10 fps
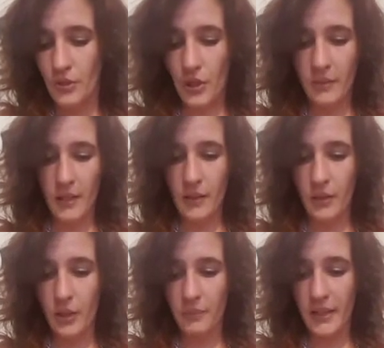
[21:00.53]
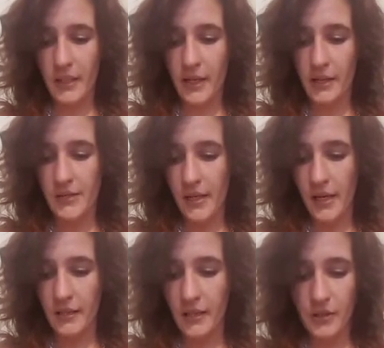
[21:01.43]
Could be an air
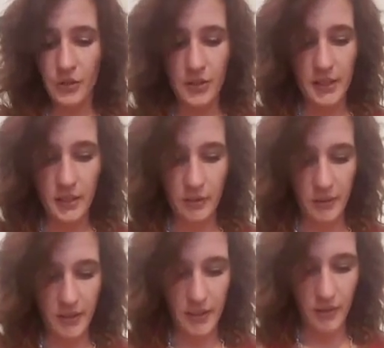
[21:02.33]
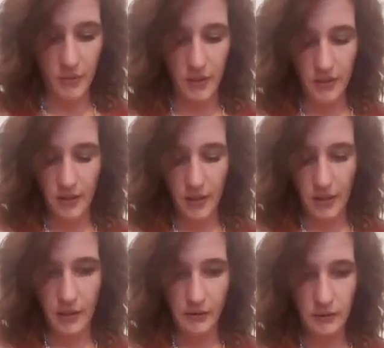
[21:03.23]
sign that you're dealing with then with
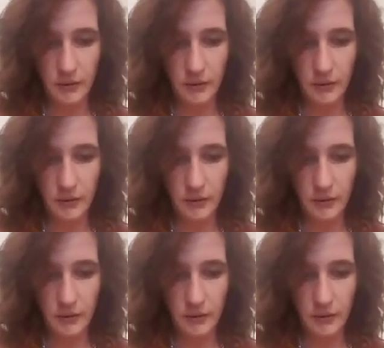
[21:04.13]
the